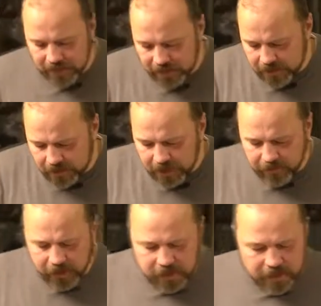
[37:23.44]
something
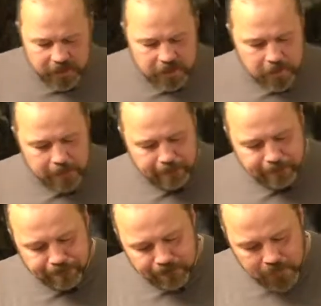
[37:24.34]
fights against me.
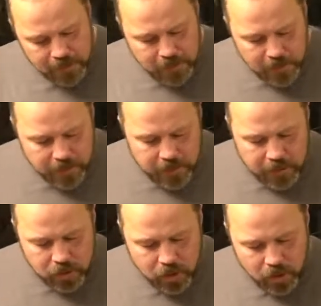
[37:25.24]

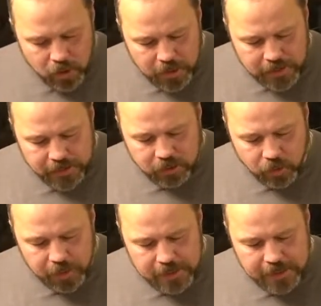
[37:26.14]
So uh, that
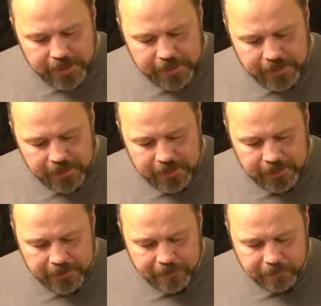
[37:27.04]
obviously
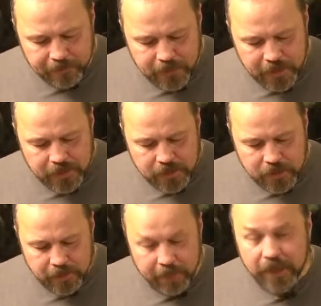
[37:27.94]
um,
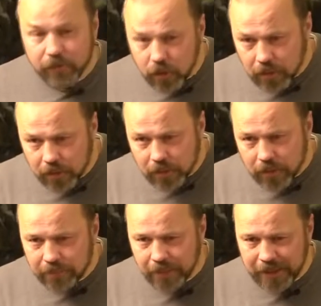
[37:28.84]
is painful,
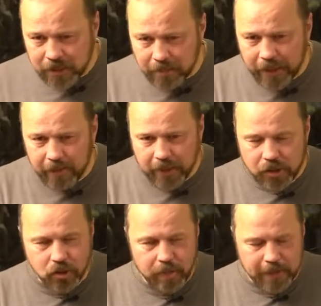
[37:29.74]
but it's a better
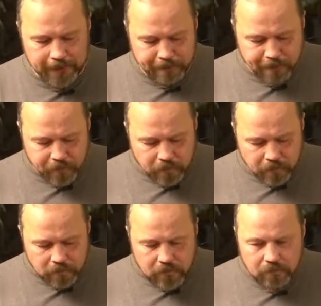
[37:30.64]
place to be.
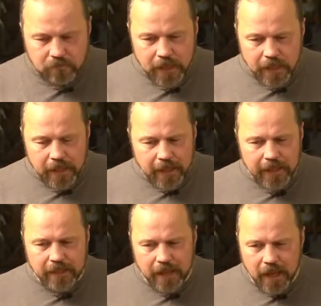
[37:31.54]

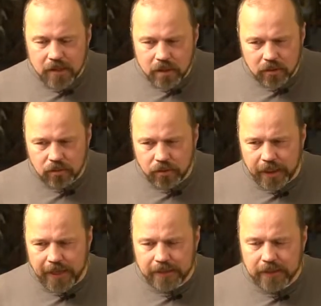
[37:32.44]
And the answer to, to
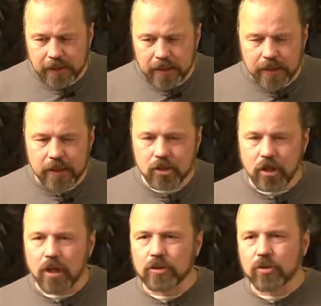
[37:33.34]
that is
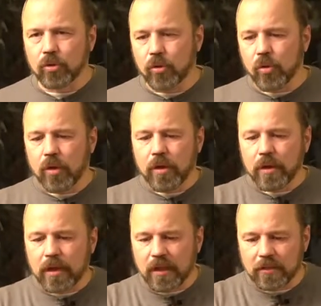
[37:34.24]
not to
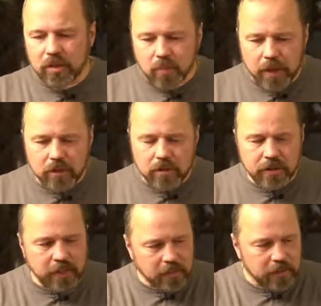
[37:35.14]
kill the switch,
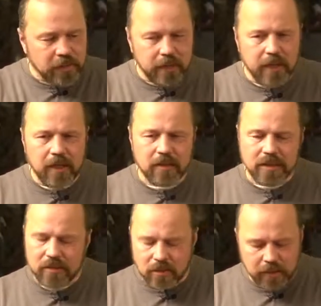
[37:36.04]
kill the indicators.
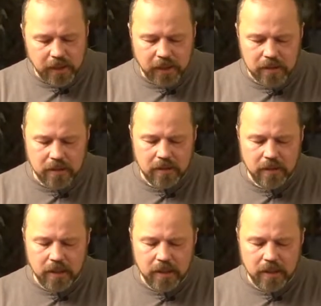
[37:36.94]
That's not the answer.